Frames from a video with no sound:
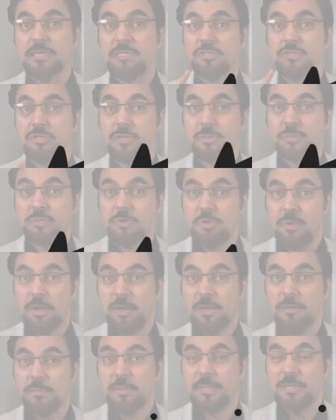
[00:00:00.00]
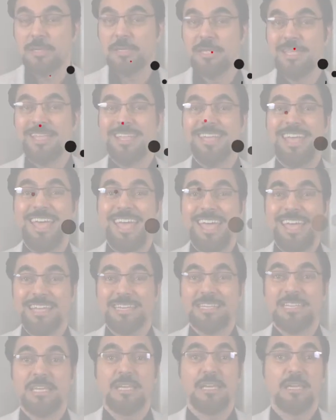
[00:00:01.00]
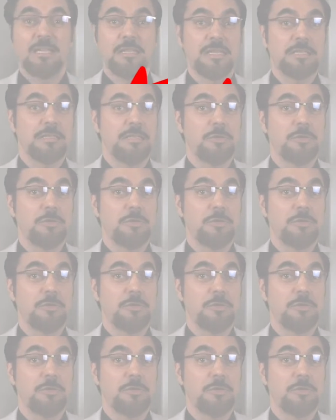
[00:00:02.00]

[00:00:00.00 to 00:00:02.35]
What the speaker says: subscribe, and click the